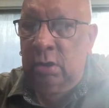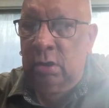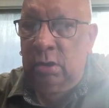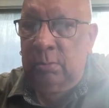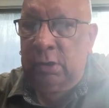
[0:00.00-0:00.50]

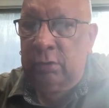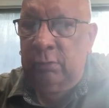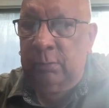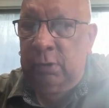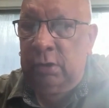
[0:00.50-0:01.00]
I
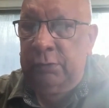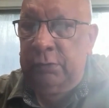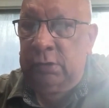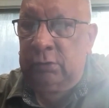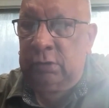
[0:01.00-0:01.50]

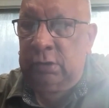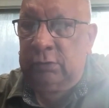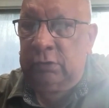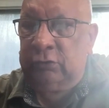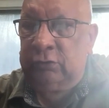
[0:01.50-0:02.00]
remind that
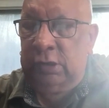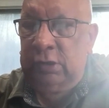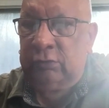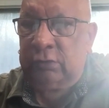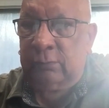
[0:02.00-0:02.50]
at this
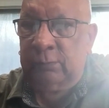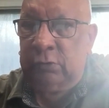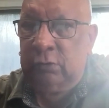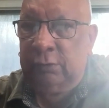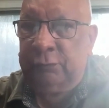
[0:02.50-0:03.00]
stage,
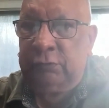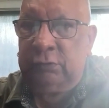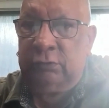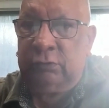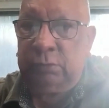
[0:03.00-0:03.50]
government
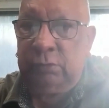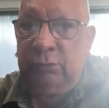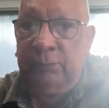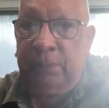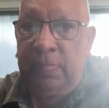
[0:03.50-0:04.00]
offices
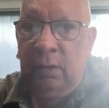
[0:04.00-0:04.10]
will